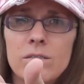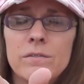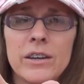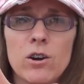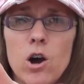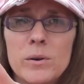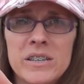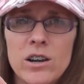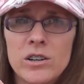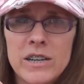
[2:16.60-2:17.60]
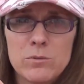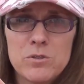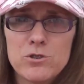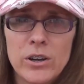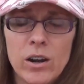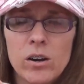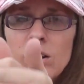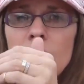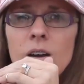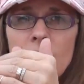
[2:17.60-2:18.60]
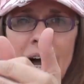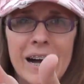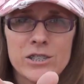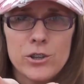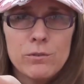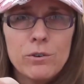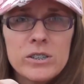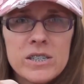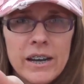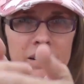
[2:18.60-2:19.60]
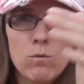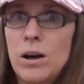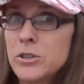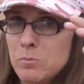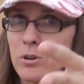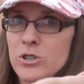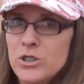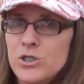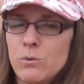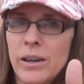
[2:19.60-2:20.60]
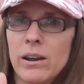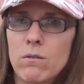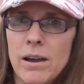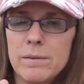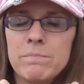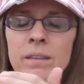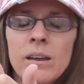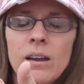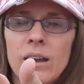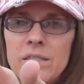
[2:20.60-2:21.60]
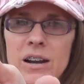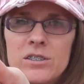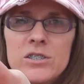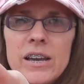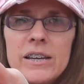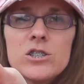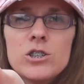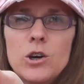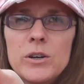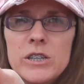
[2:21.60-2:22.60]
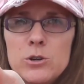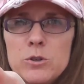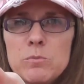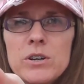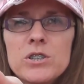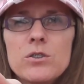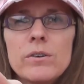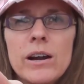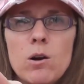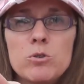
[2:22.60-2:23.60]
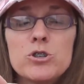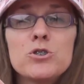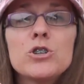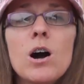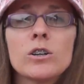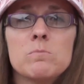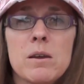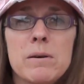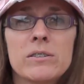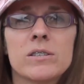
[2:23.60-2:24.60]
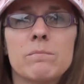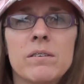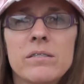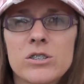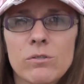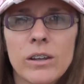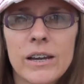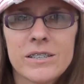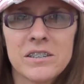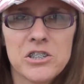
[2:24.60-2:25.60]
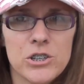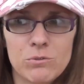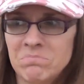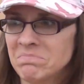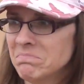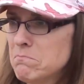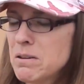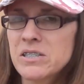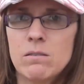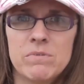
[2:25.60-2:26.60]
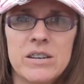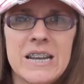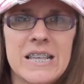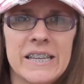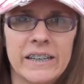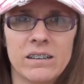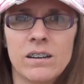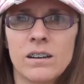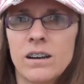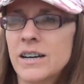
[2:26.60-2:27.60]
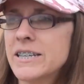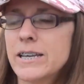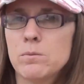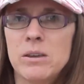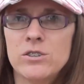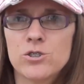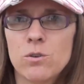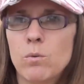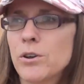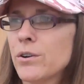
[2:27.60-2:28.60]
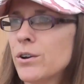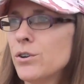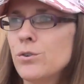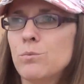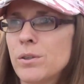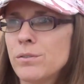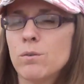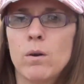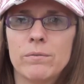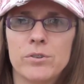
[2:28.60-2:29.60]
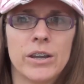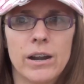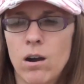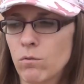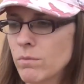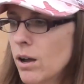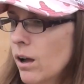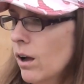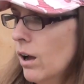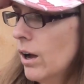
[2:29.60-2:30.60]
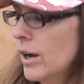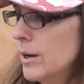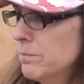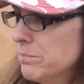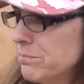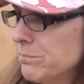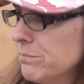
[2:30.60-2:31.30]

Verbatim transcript: finger always in contact with the trigger, eyes on the front sight while this person is doing it, okay? And then I'll say, slow continuous press to the rear, and I want you to talk to me about something that's relaxing to you. Pick something, anything. A day at the beach, what you're going to do with your wife when you get home, um,